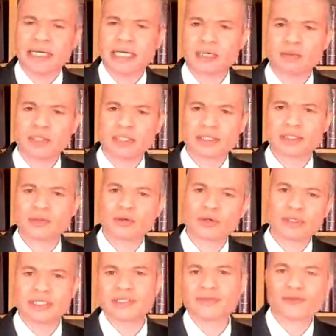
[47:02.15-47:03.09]
it was an
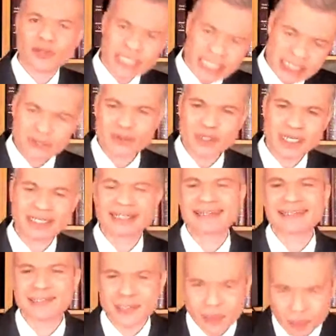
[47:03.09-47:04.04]
ordinance for Israel,
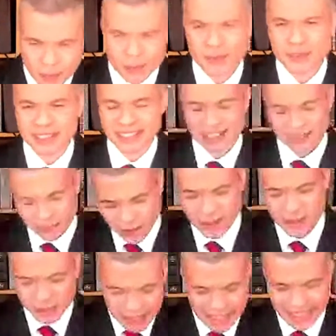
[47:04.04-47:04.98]
and it's an ordinance for
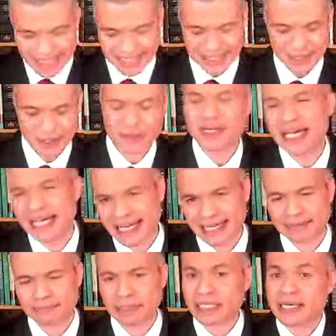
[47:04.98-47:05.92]
you and I
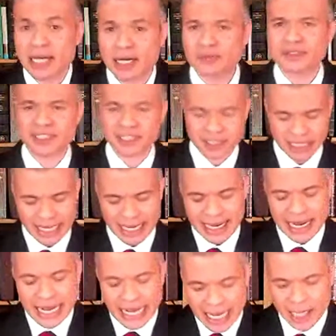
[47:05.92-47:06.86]
today. But notice
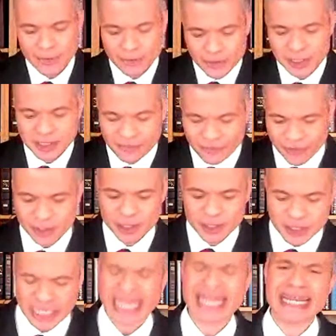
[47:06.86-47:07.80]
how this
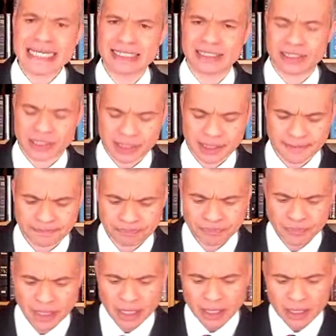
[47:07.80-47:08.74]
verse ends.
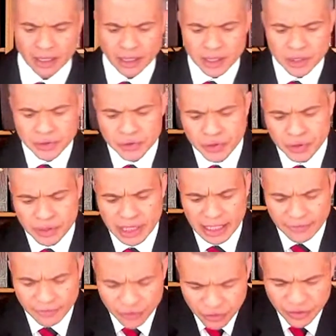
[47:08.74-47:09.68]
To
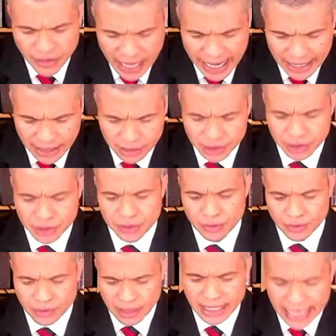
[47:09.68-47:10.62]
give thanks
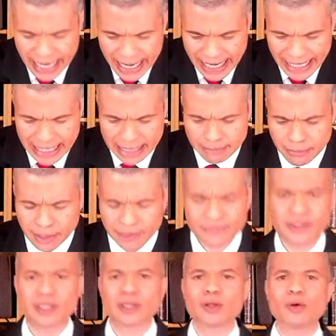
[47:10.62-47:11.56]
to the name
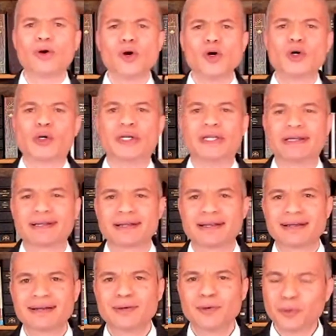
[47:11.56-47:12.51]
of the Lord.
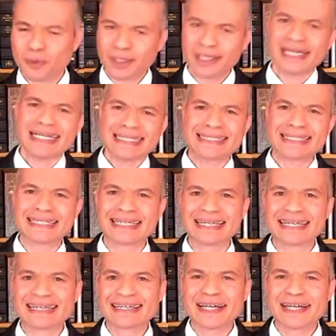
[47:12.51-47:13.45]
What?
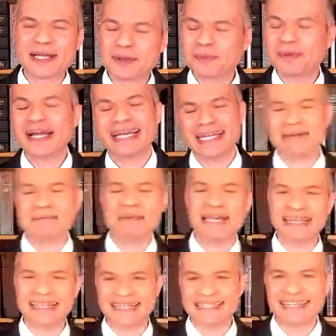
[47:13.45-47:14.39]
Wait a
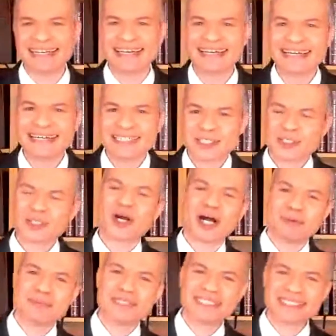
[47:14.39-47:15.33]
minute.
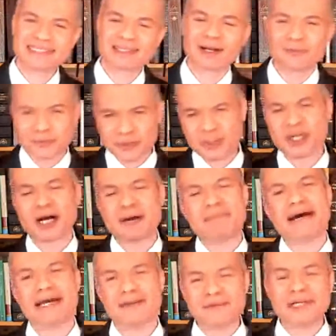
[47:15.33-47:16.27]
Psalmist of
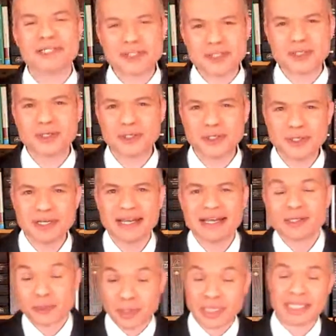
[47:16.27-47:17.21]
Psalm
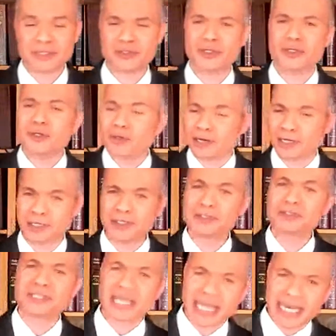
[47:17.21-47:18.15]
122, are
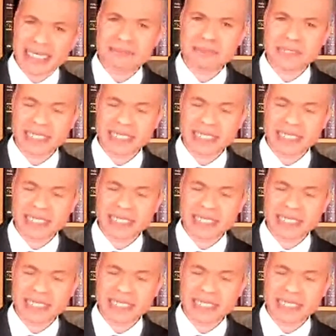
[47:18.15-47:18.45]
you telling